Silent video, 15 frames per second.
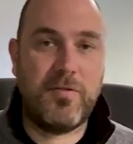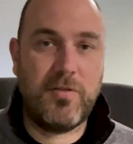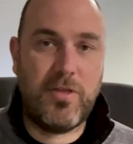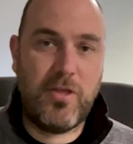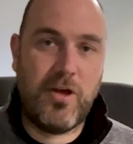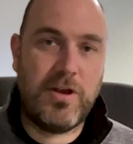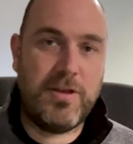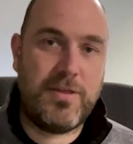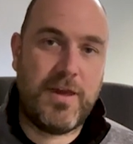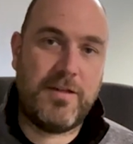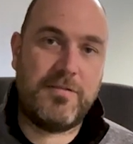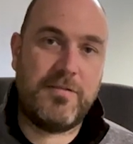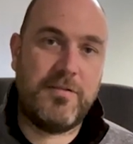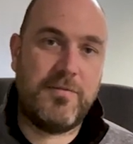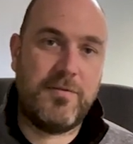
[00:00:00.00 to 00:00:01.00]

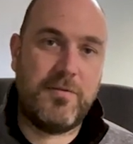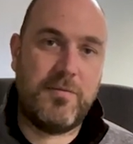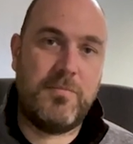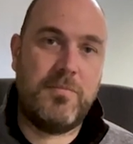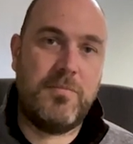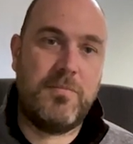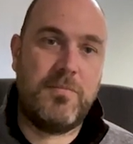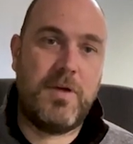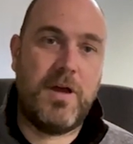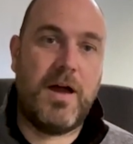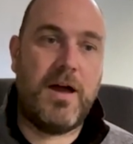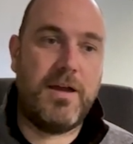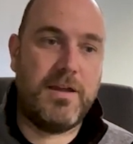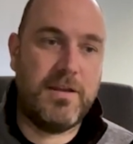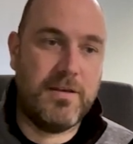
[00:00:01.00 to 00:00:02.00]
30,000 of them
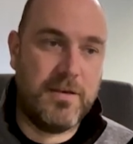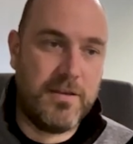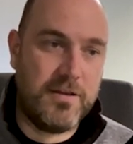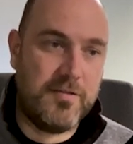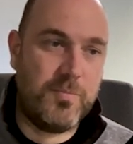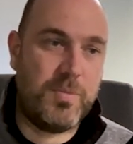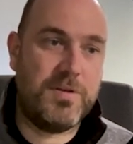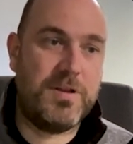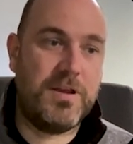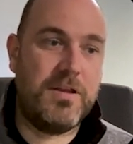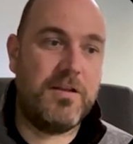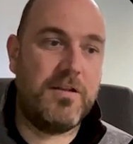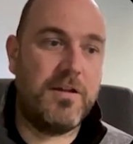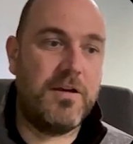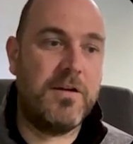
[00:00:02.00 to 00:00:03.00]
are in this
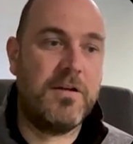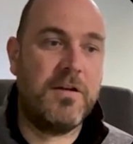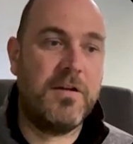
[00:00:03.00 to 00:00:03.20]
particular